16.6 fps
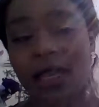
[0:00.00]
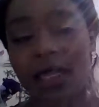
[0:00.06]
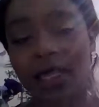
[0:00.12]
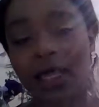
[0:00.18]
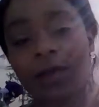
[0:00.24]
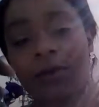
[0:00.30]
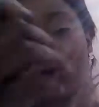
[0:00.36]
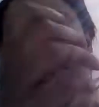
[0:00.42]
And
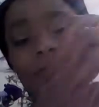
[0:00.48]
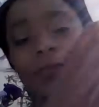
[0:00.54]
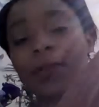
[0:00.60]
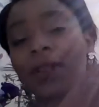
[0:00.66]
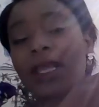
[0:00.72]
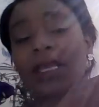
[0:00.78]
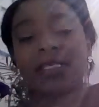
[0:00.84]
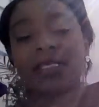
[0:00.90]
again, I'm going
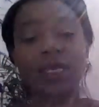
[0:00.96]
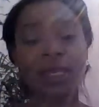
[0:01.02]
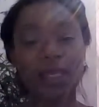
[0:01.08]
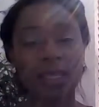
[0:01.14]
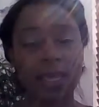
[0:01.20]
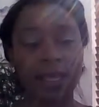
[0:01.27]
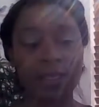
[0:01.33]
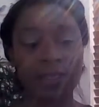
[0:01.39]
to place it
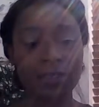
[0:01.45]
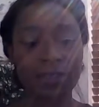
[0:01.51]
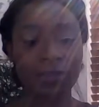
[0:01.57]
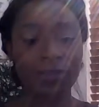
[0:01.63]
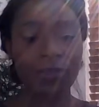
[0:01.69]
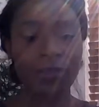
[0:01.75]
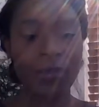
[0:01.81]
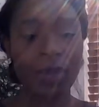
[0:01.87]

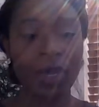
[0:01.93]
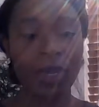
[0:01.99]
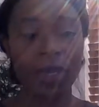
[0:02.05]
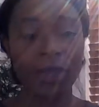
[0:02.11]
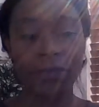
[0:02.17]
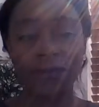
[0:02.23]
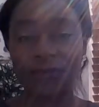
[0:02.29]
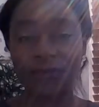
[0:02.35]
against
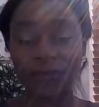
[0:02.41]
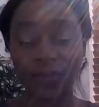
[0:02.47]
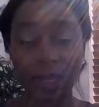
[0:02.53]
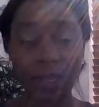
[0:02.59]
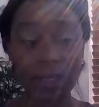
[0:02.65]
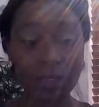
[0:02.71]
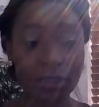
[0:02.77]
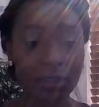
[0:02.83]
my
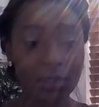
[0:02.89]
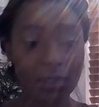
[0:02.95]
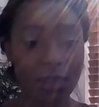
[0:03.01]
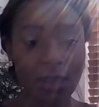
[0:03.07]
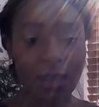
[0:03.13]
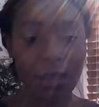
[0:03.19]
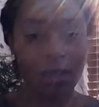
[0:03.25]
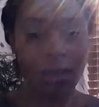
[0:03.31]
face.